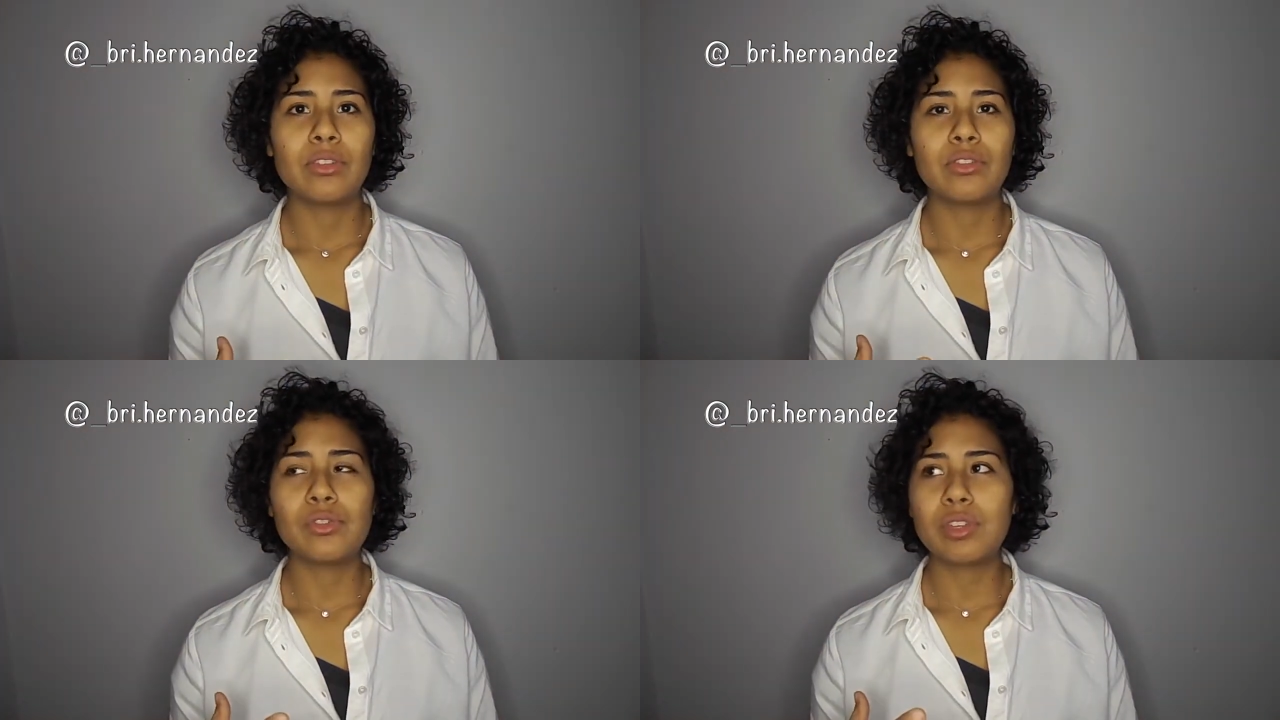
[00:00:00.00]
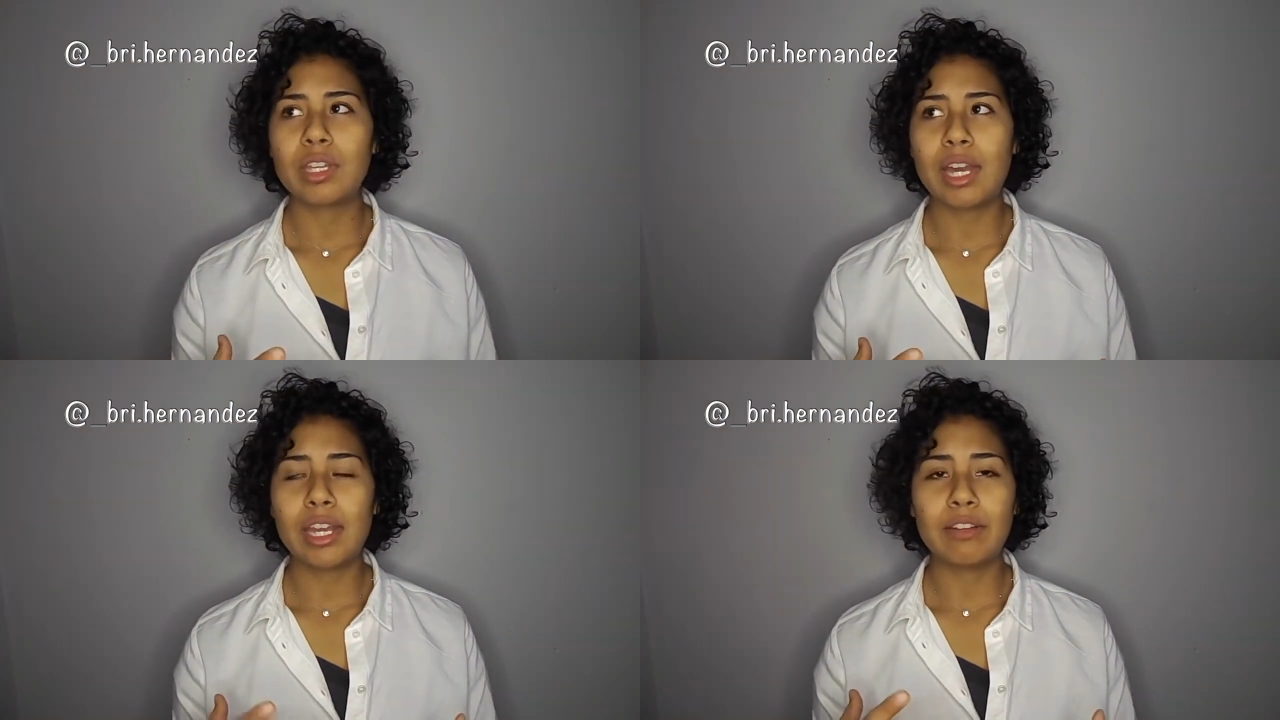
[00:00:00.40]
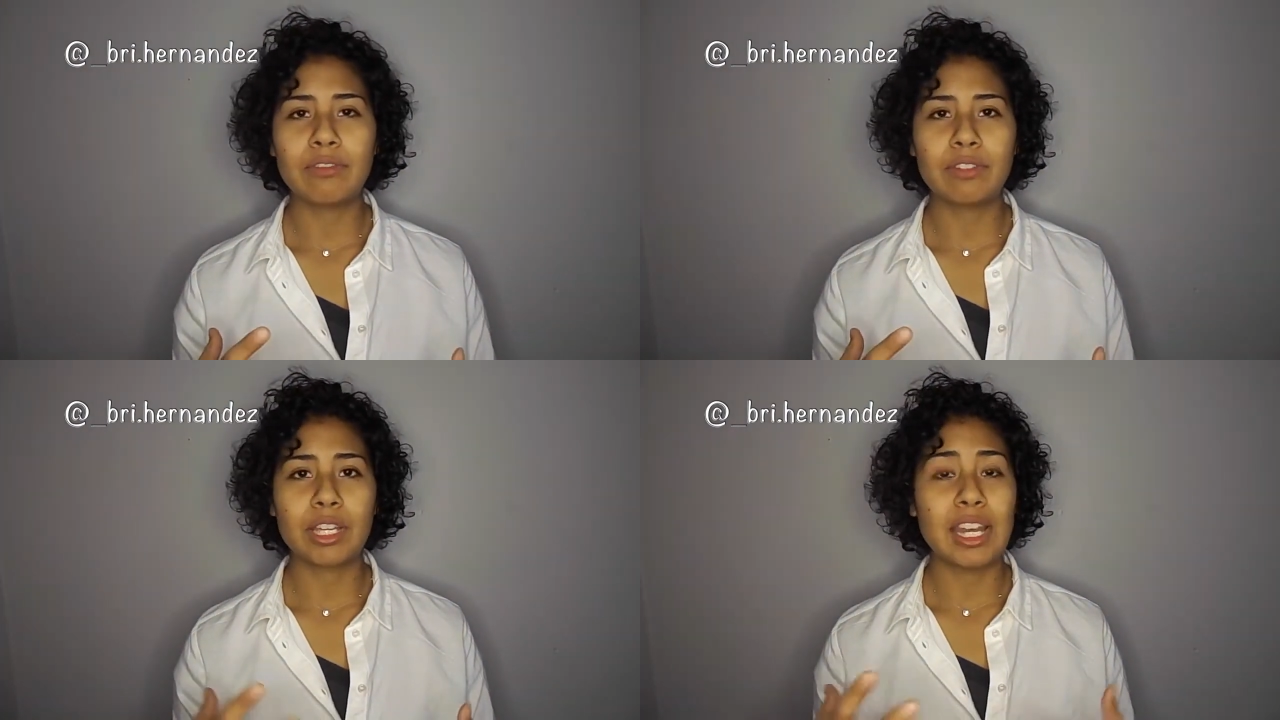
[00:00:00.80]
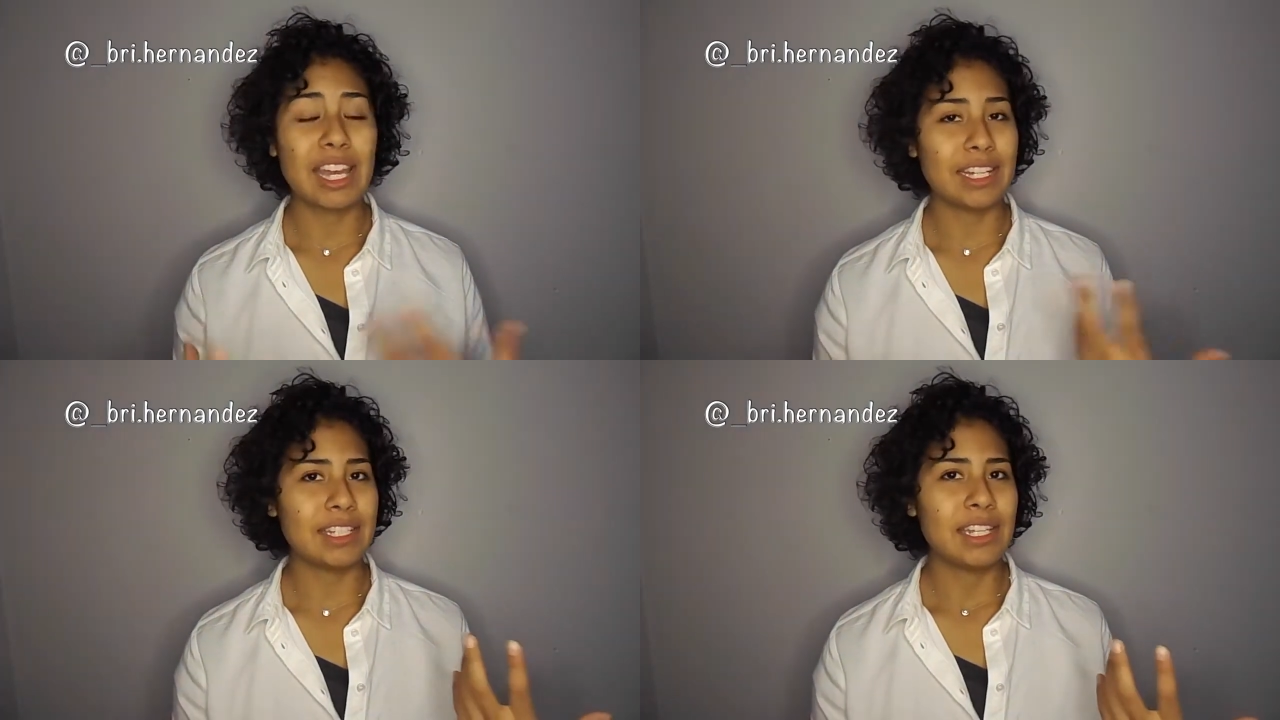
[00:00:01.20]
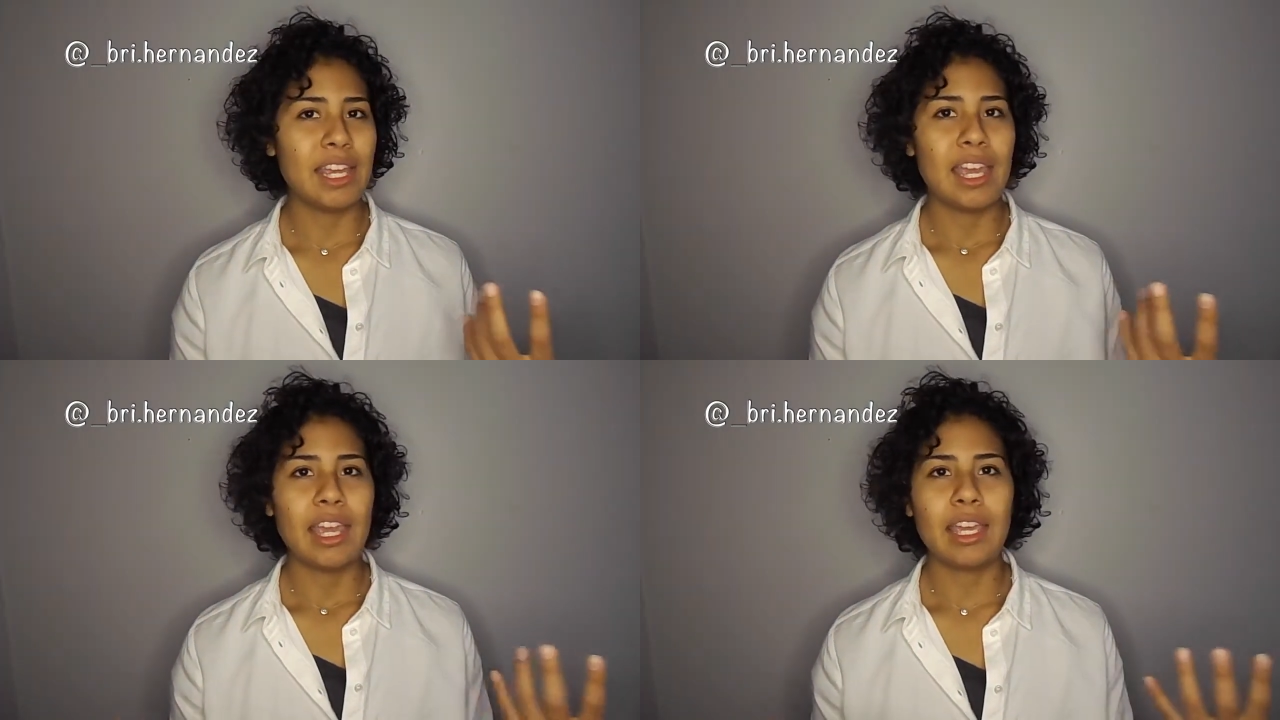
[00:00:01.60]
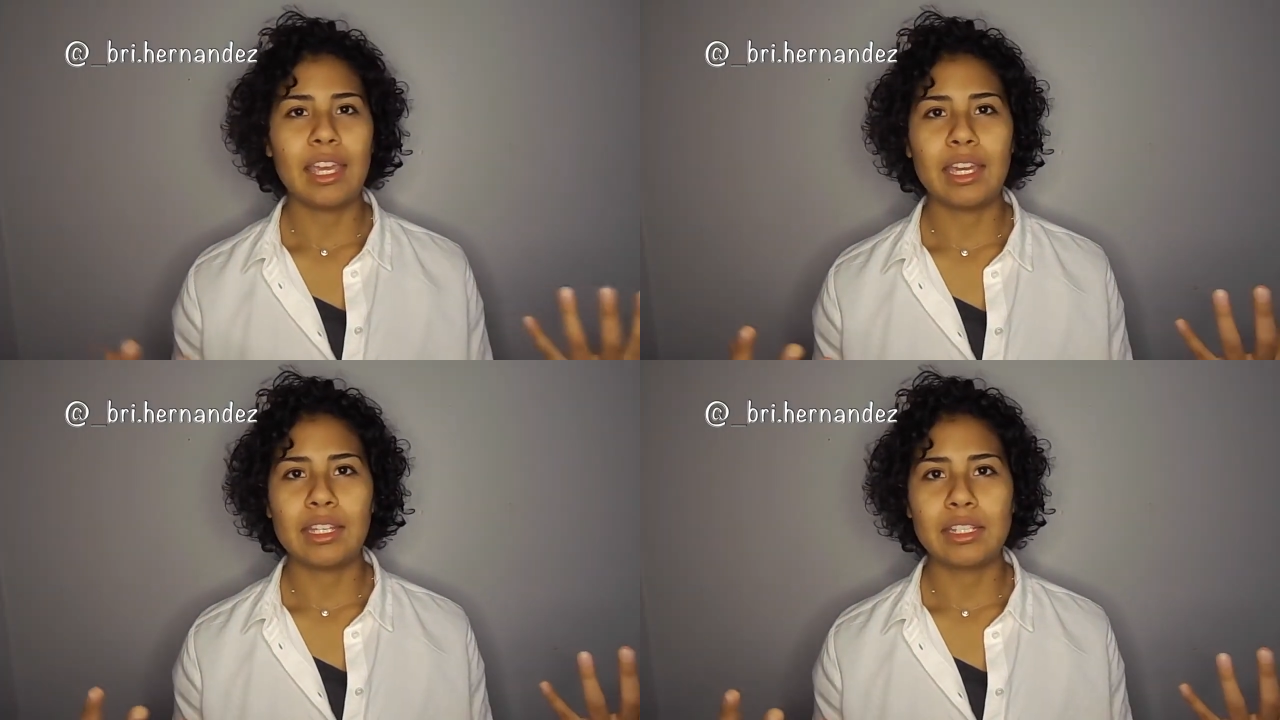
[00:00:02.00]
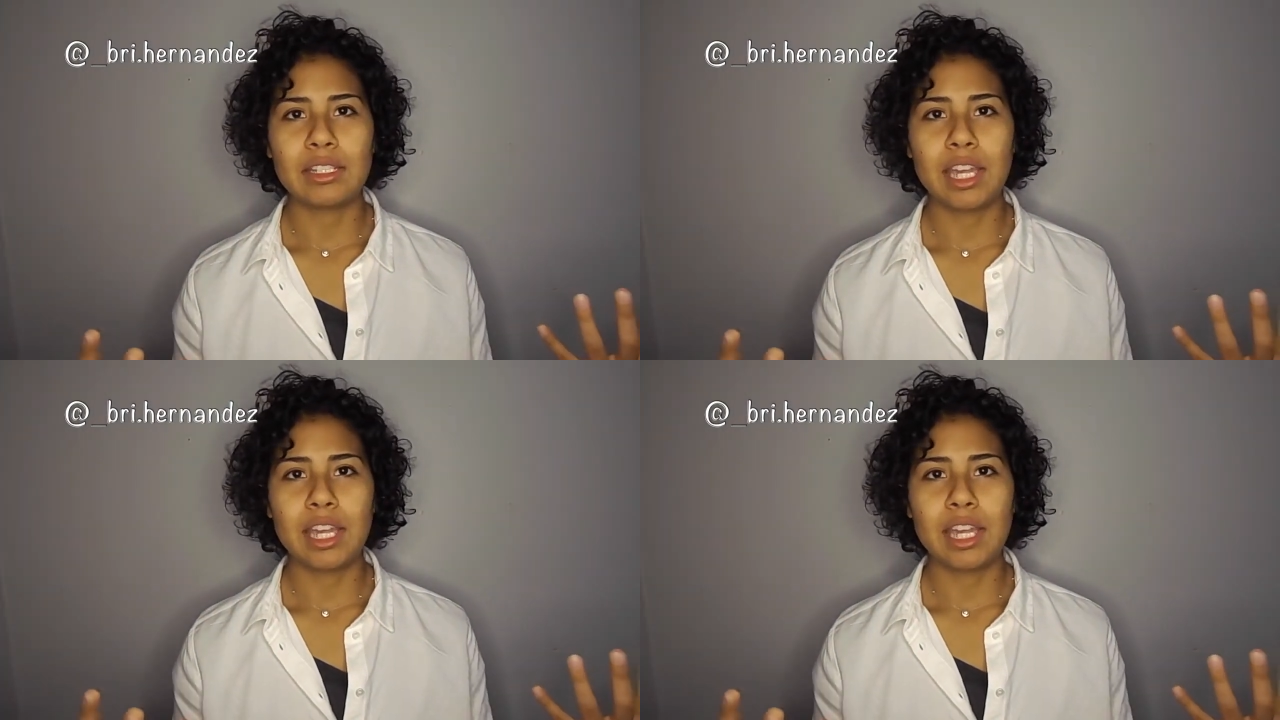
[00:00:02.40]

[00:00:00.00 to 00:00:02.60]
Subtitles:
So you can kind of connect and